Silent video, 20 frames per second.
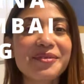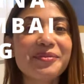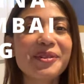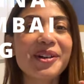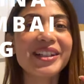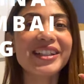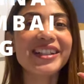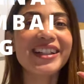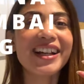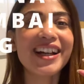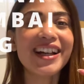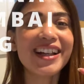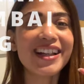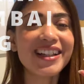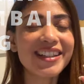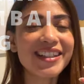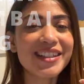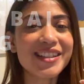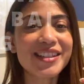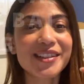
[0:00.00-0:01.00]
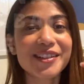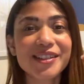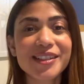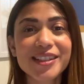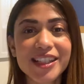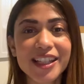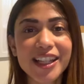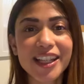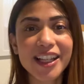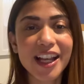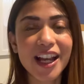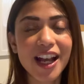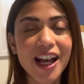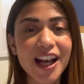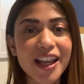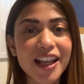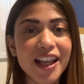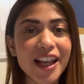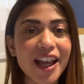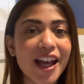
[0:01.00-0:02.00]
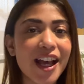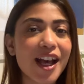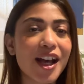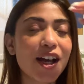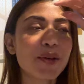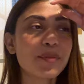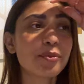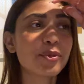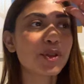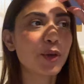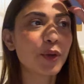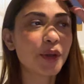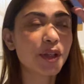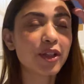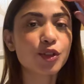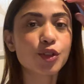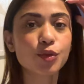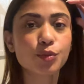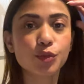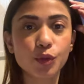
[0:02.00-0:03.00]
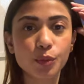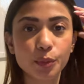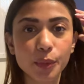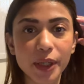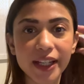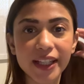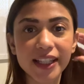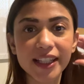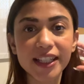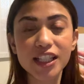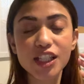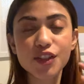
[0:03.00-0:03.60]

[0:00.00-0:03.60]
Good morning, guys. So today I am going to Mumbai.